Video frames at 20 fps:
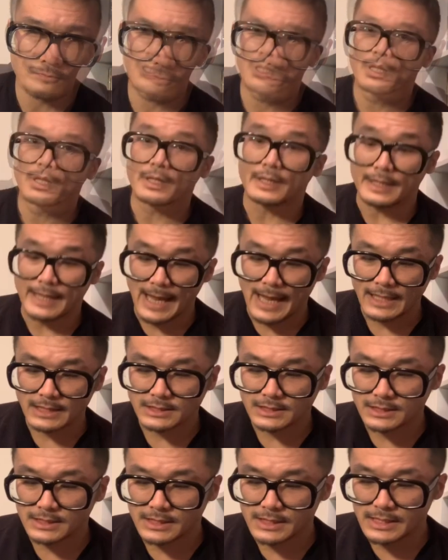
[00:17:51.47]

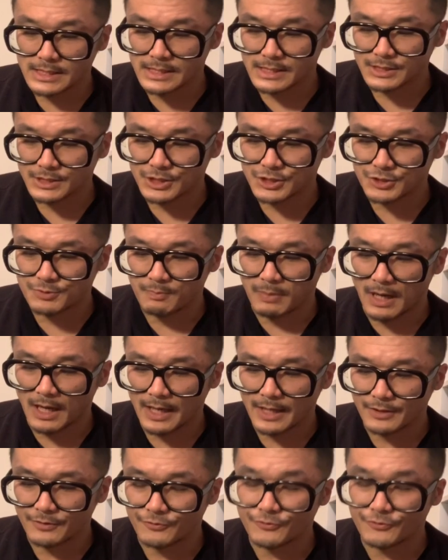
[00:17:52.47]
Next is spine